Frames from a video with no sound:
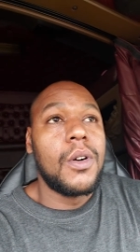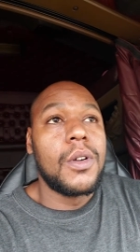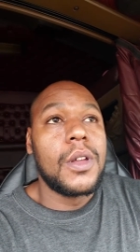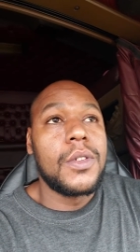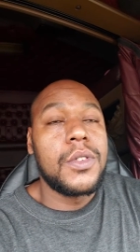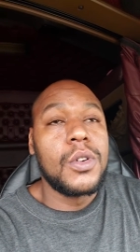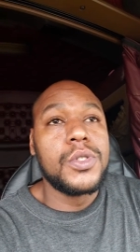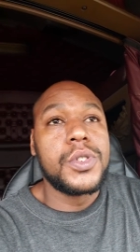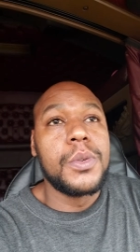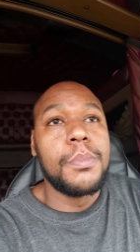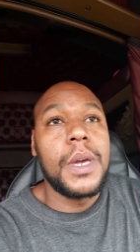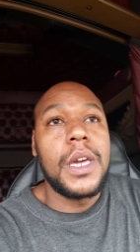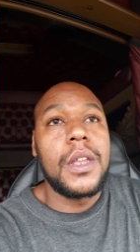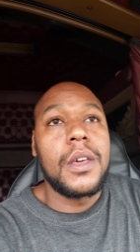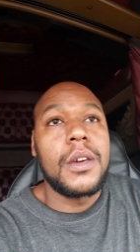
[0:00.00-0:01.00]
the social
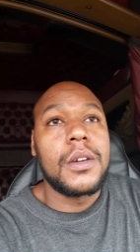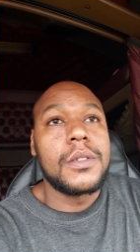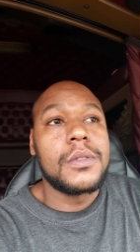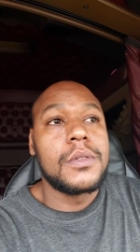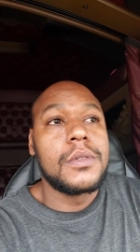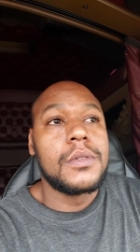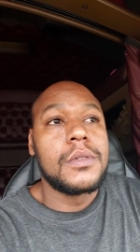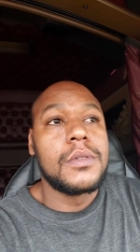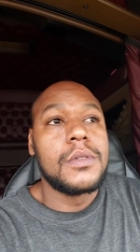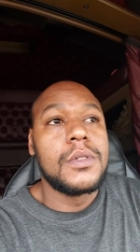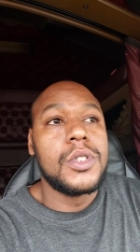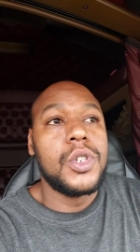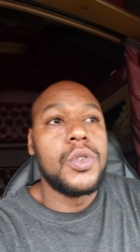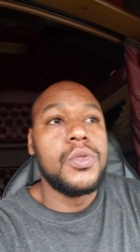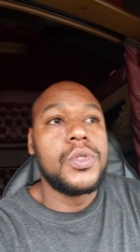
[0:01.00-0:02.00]
media,
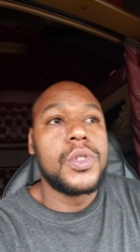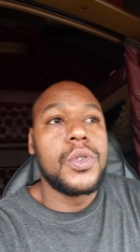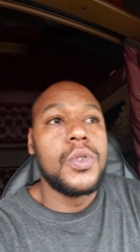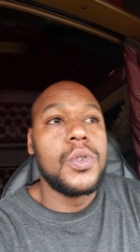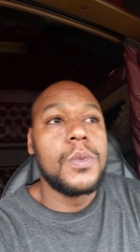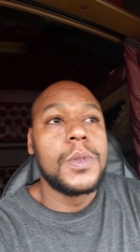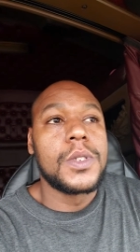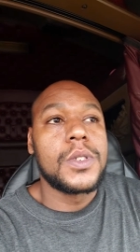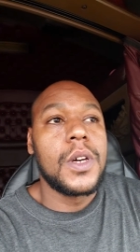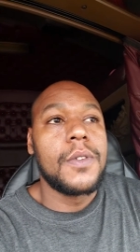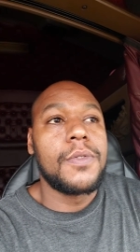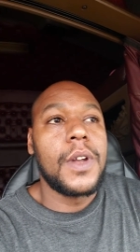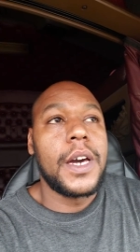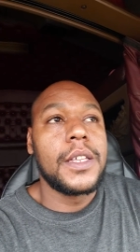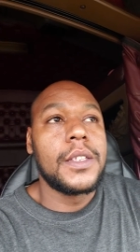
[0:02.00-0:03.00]
YouTube and
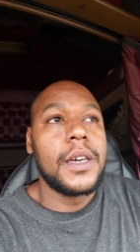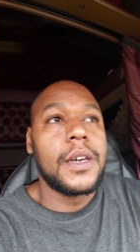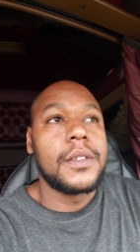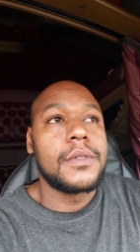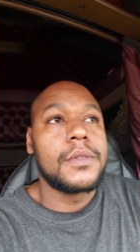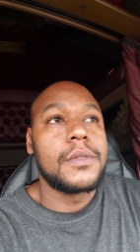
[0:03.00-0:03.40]
stuff like that.